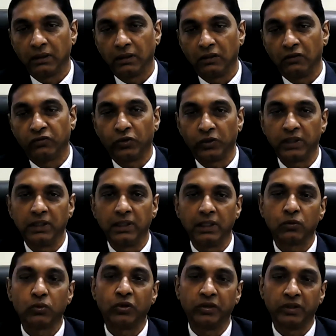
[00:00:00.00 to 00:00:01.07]
the 14-day
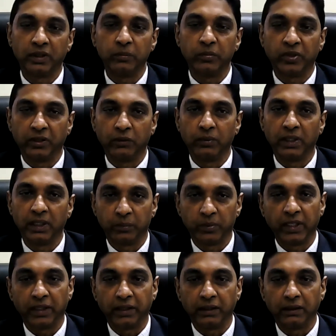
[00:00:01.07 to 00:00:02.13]
quarantine period will
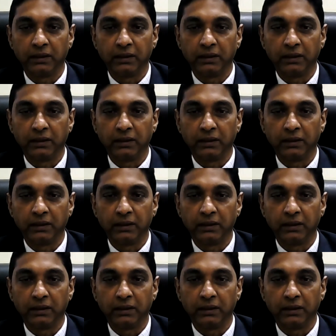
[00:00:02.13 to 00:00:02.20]
apply.